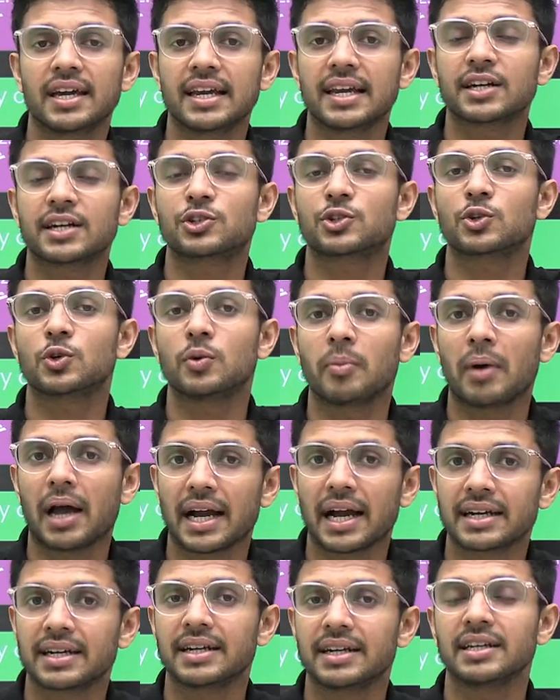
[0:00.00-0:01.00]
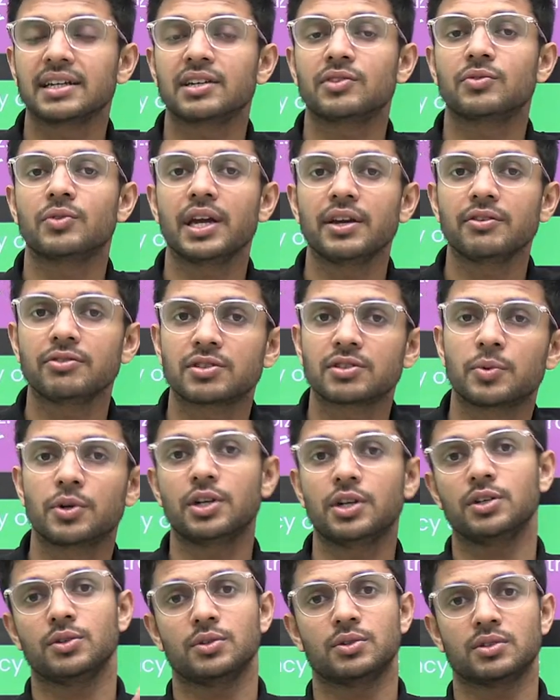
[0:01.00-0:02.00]
electromagnetic waves
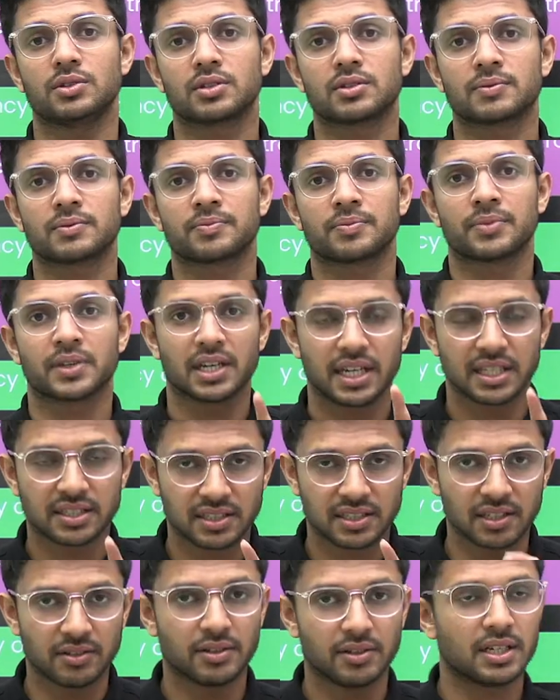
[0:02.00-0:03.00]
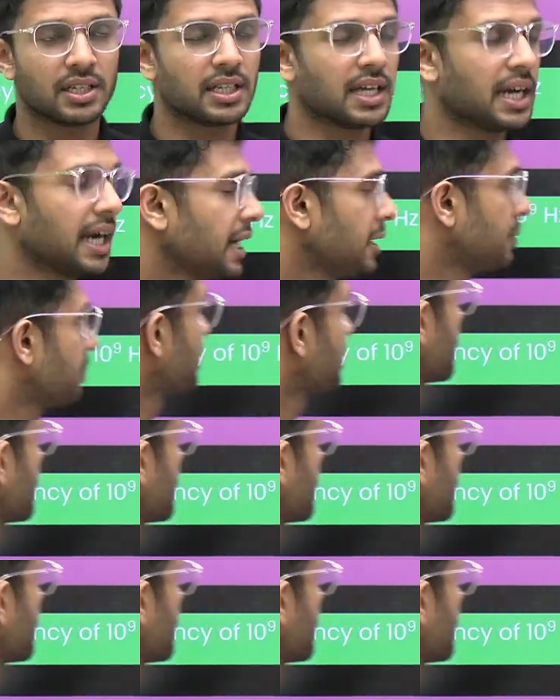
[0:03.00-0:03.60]
produced. It's given that